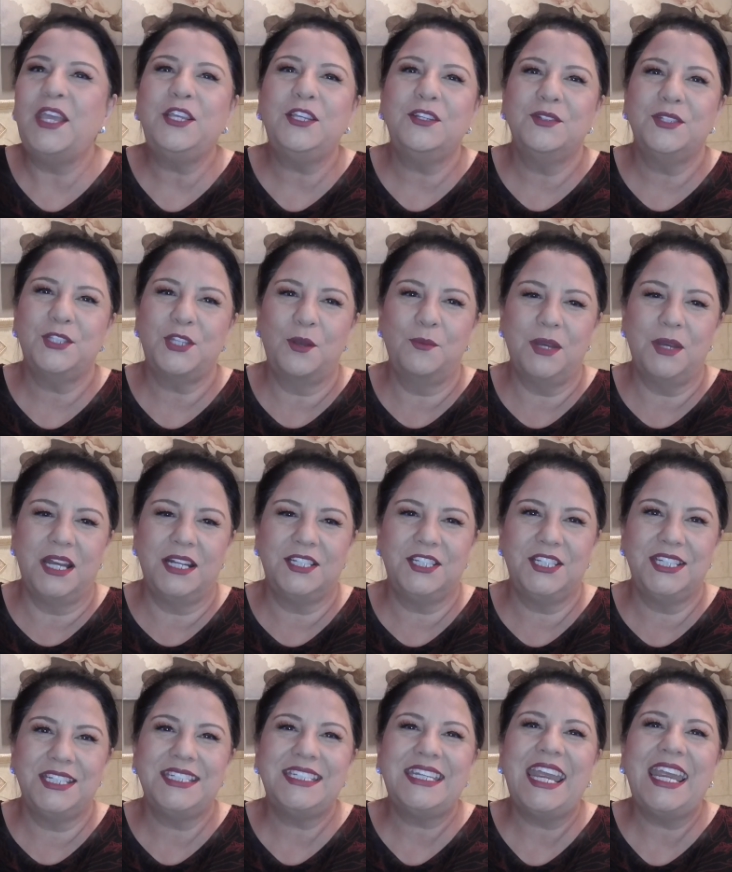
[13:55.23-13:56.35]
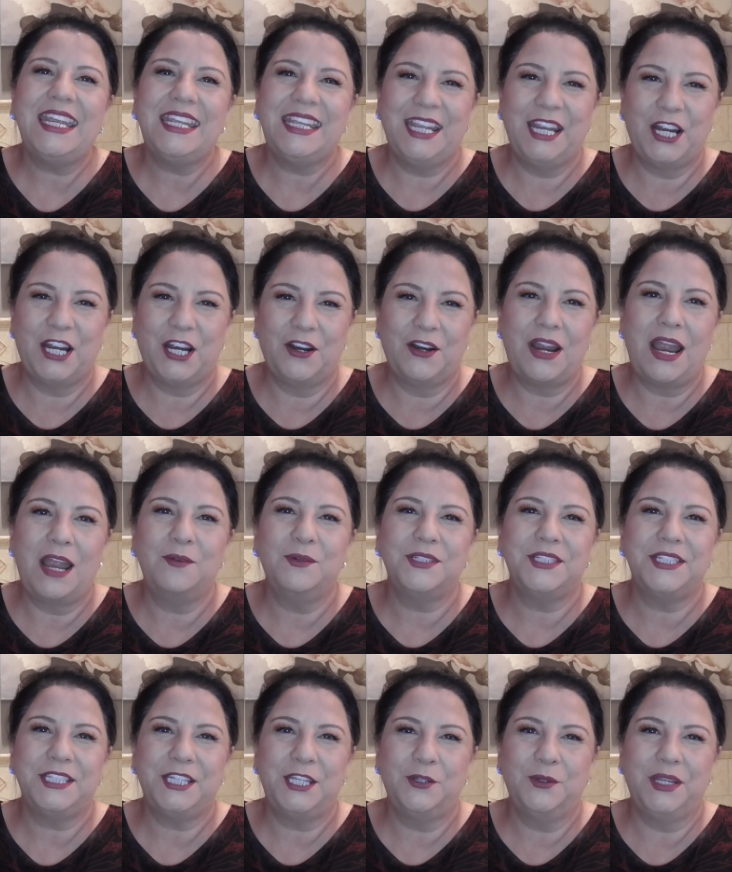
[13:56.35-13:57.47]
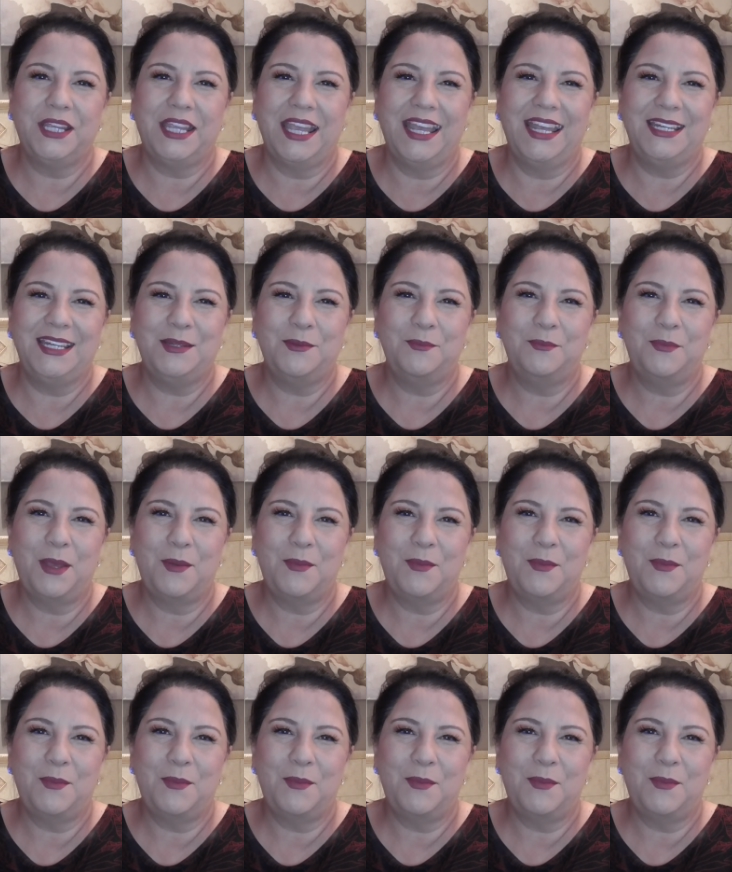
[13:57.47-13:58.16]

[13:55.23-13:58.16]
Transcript: Thank you so much. Take care. I will see you again.